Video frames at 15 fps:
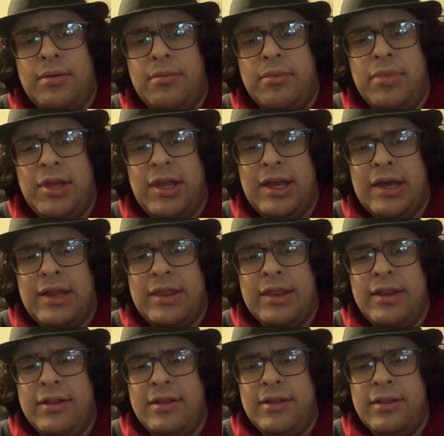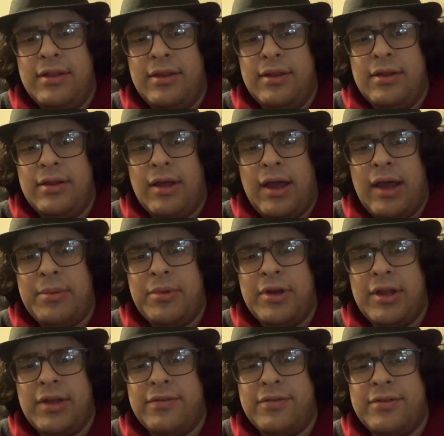But yeah, I'm going to
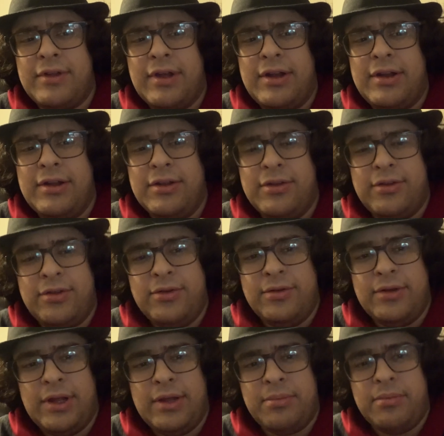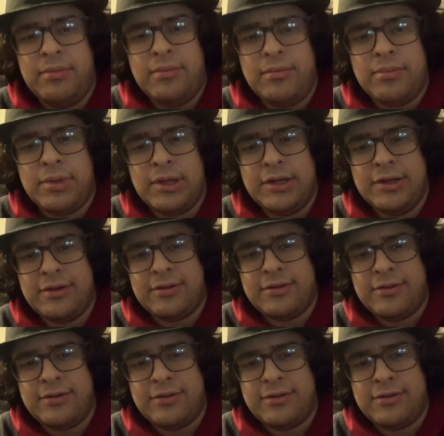give Silent Hill 2 an A+.